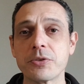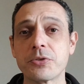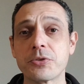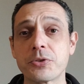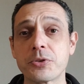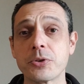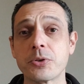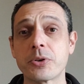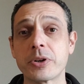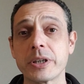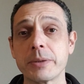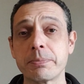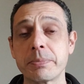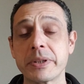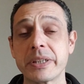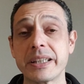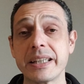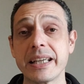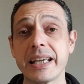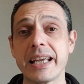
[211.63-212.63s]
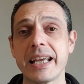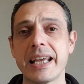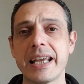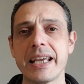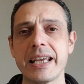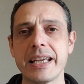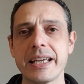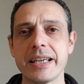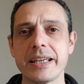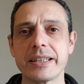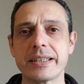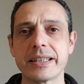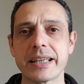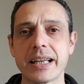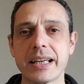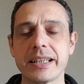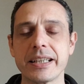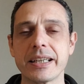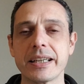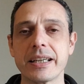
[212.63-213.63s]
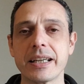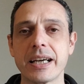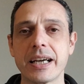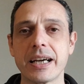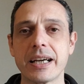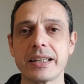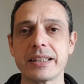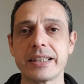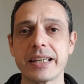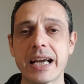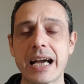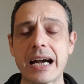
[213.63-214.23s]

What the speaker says: story per day telling the